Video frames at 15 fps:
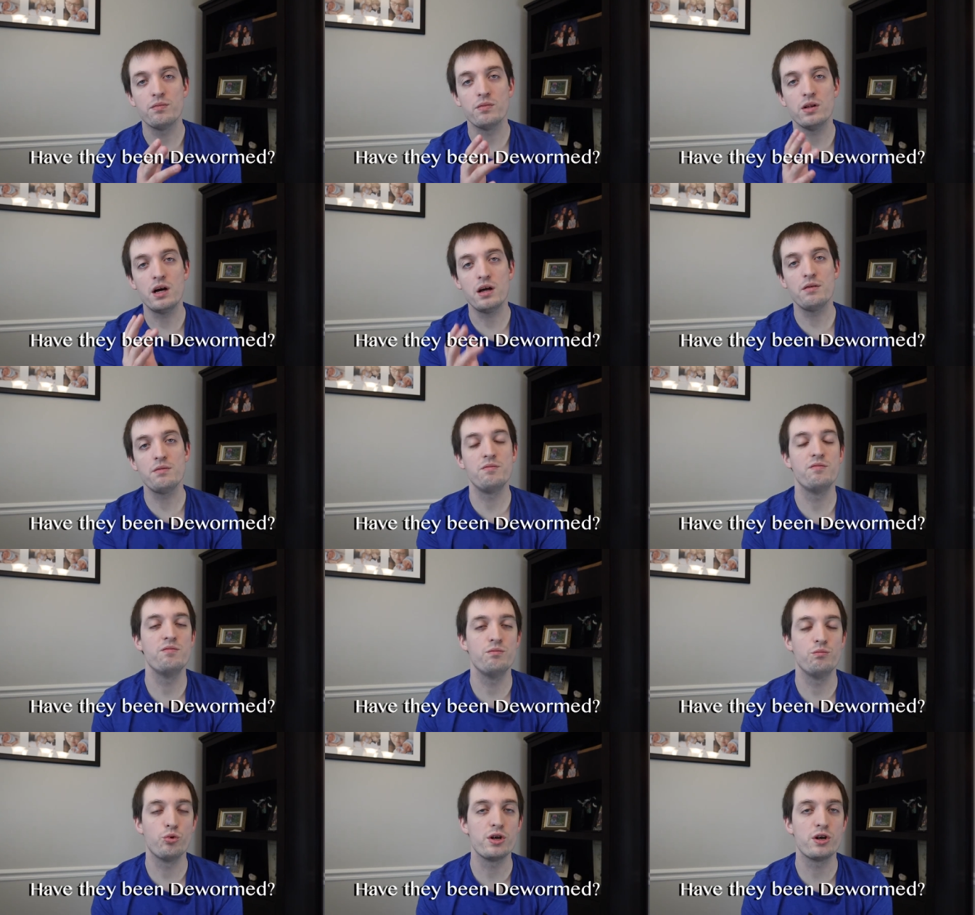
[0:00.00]
A lot
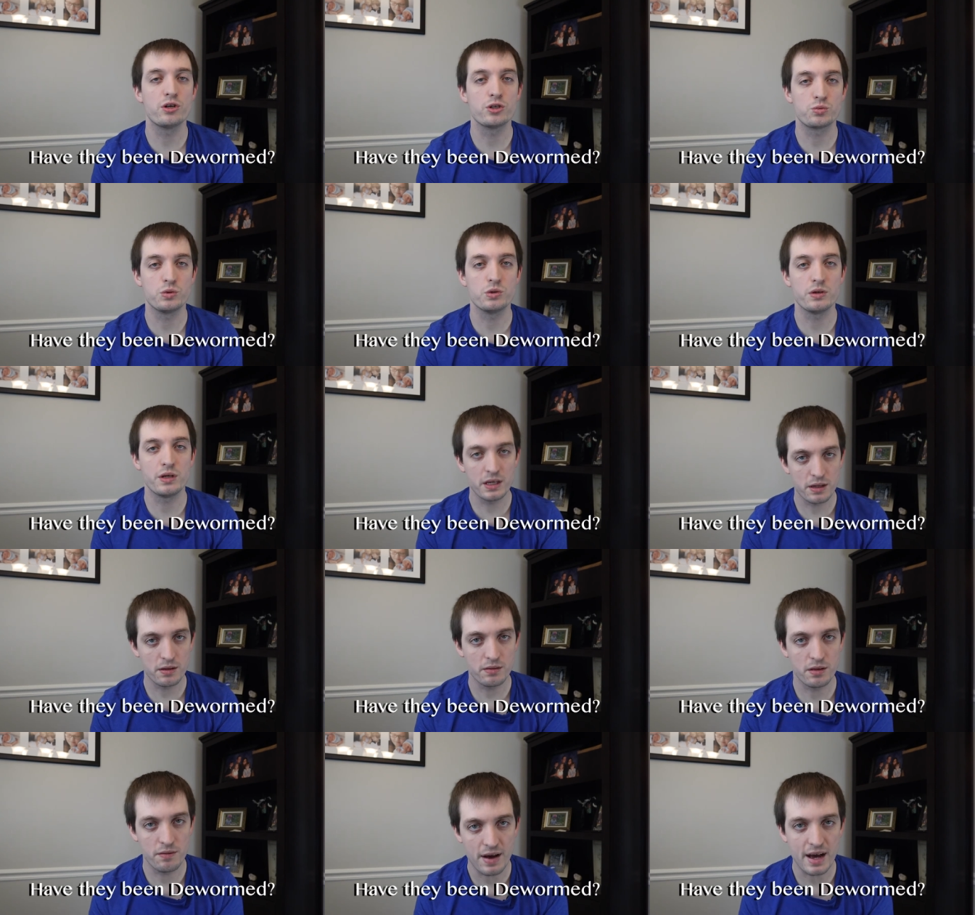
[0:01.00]
of breeders will
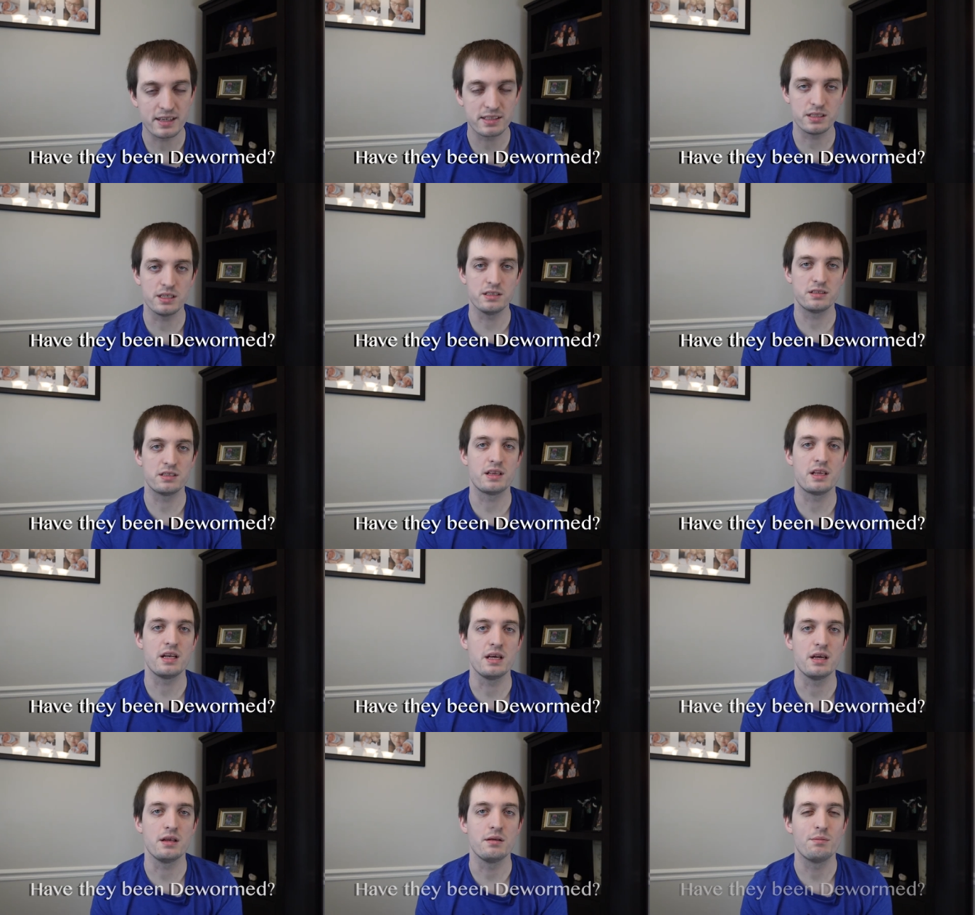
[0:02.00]
get the vaccines that they
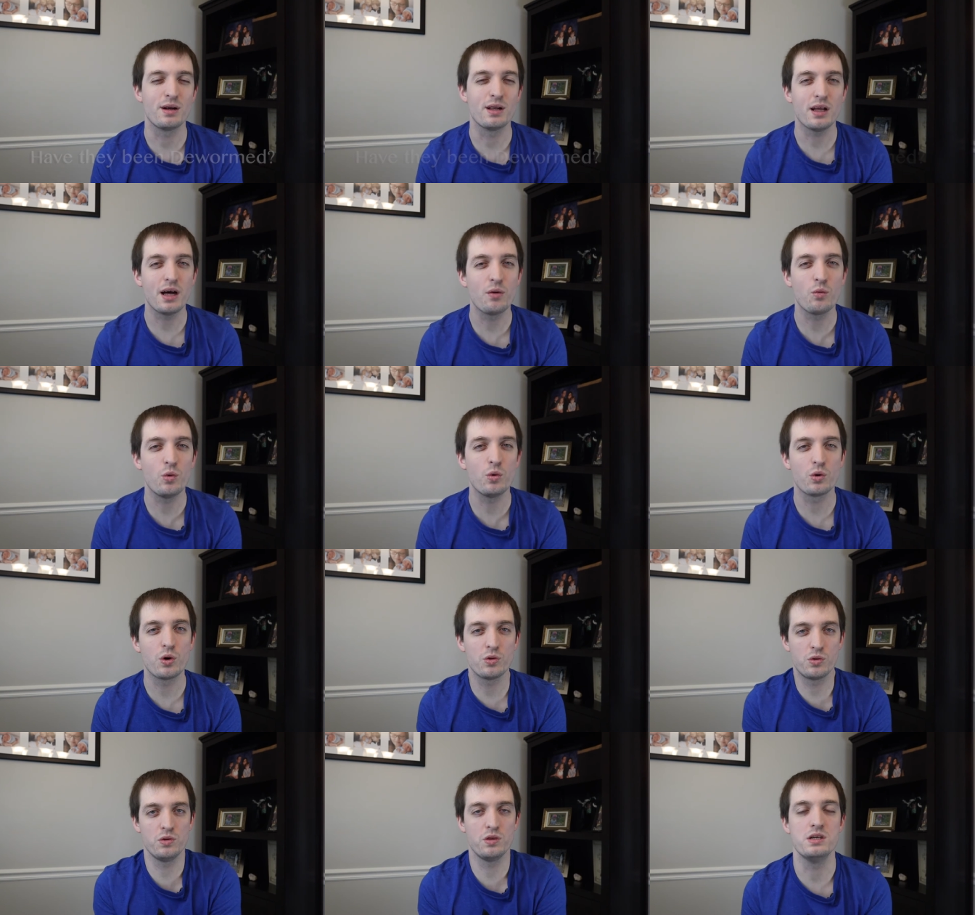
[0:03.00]
need, but a lot won't go
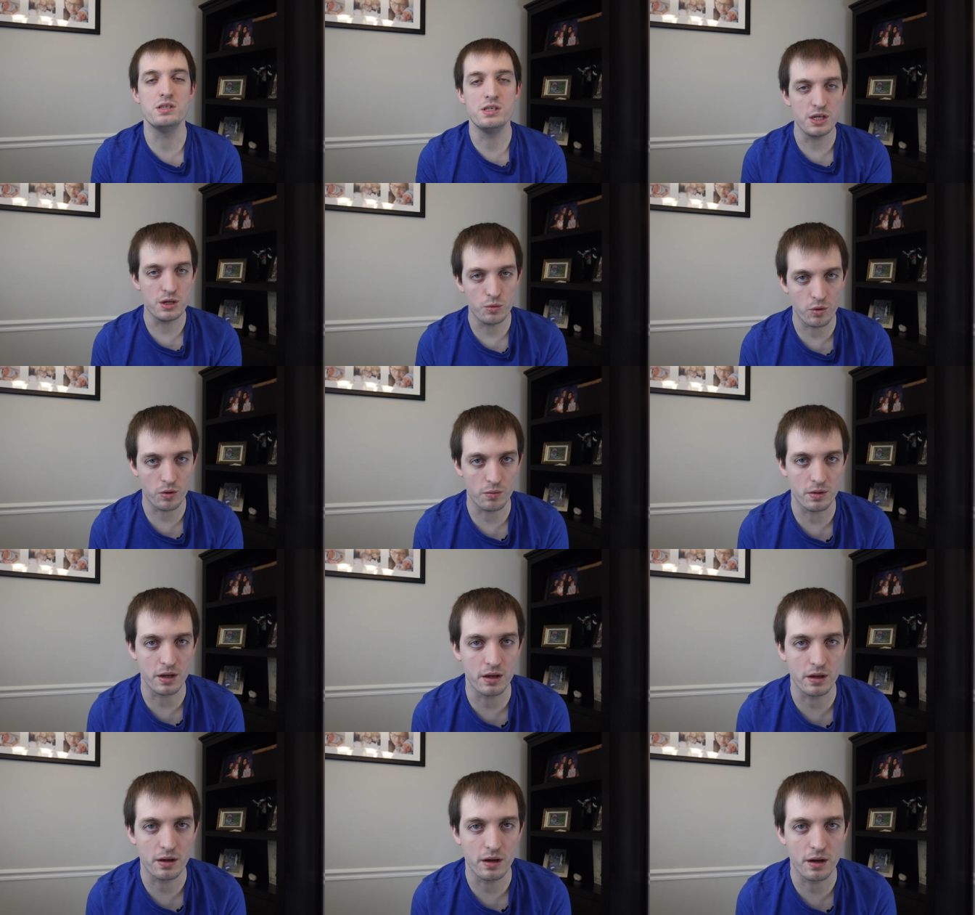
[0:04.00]
through the
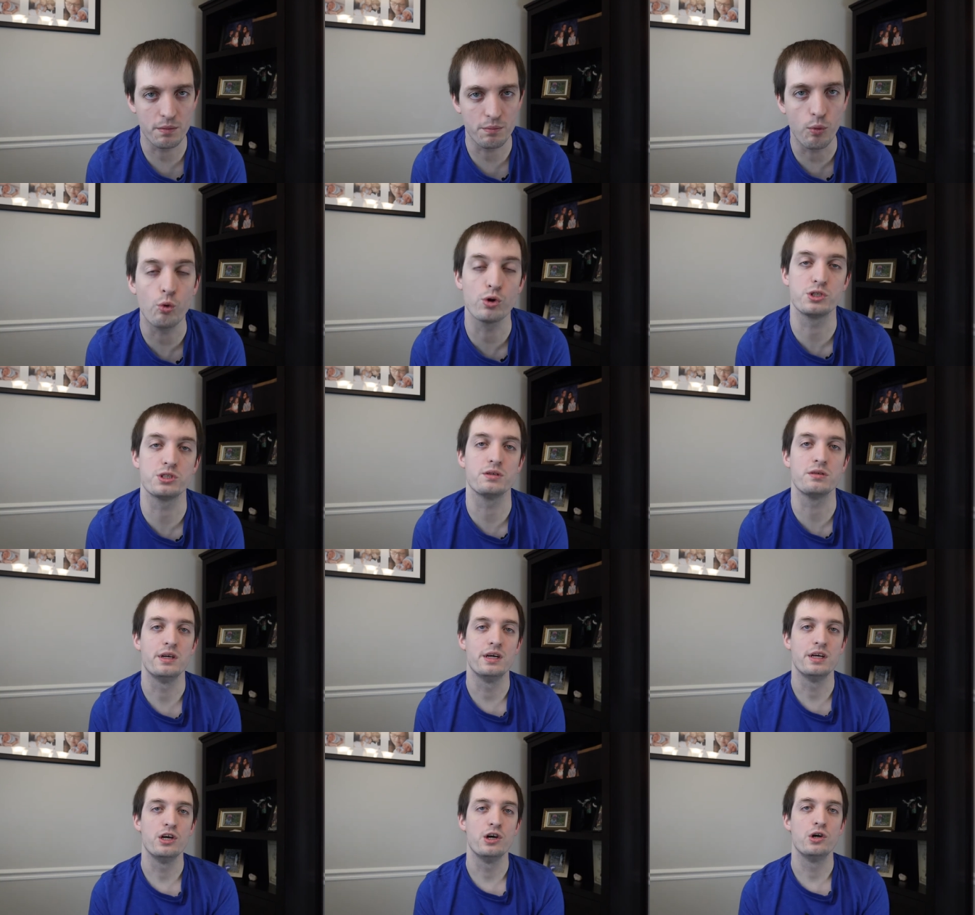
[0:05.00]
deworming uh, portion.
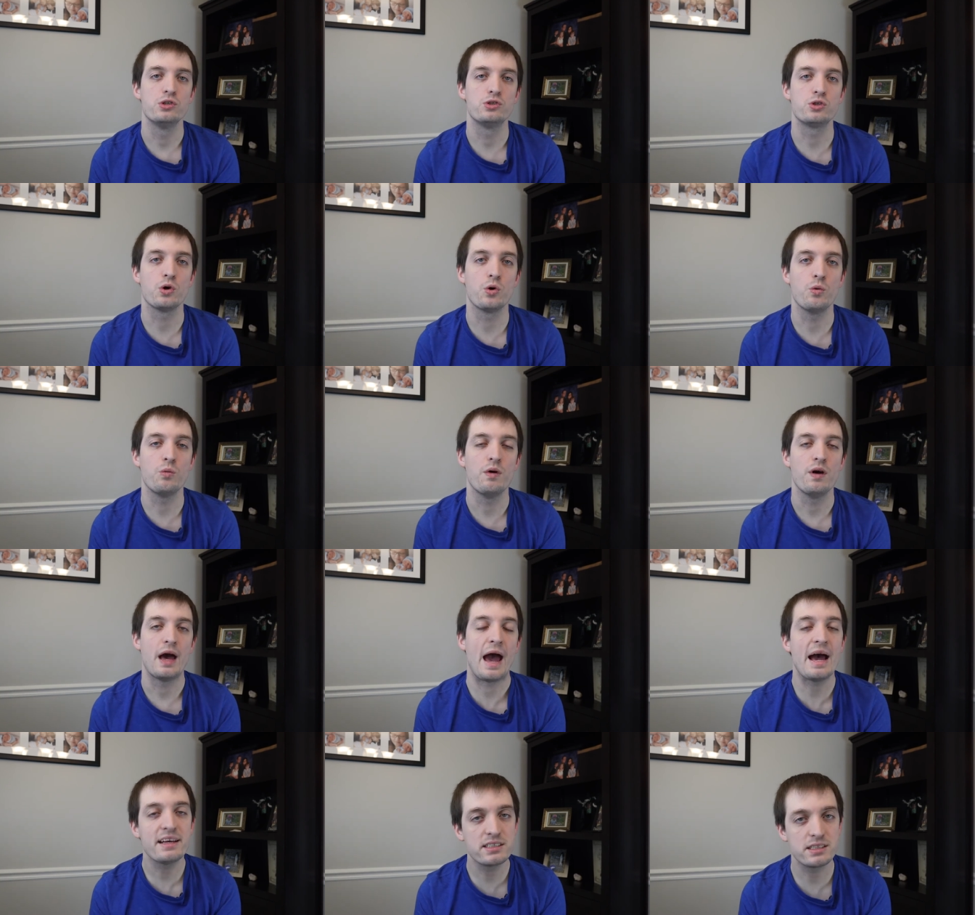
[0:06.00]
So
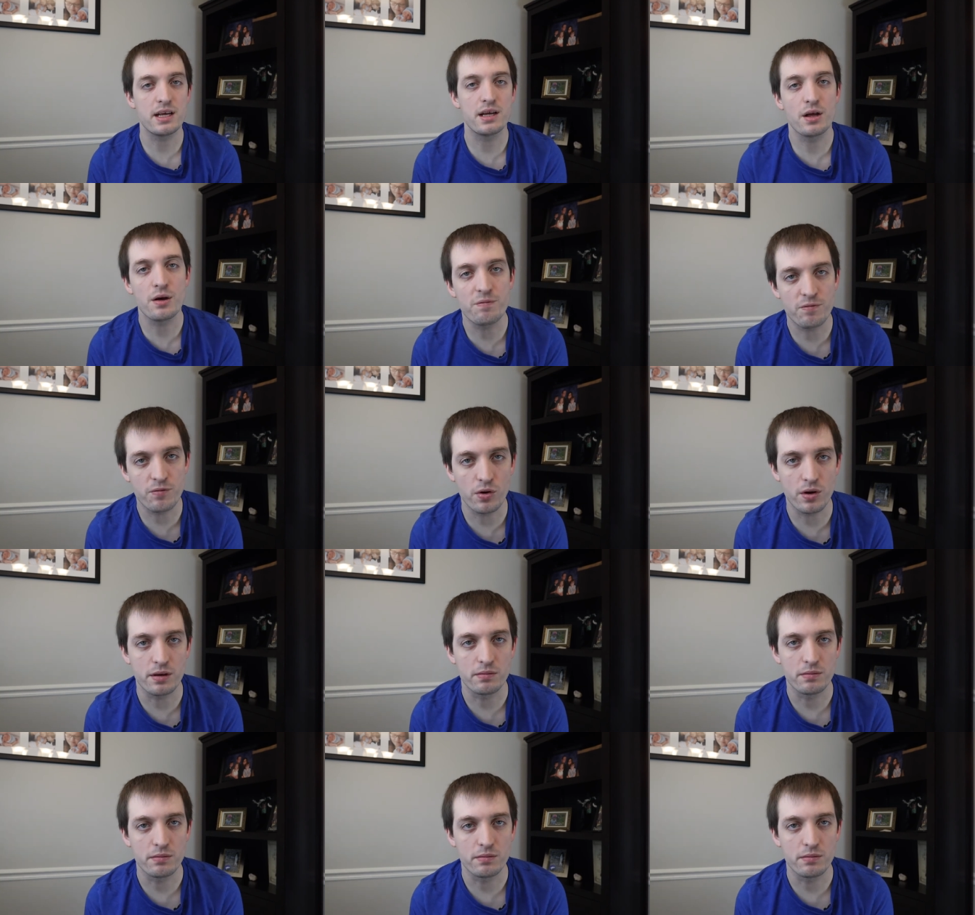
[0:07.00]
ask that up front.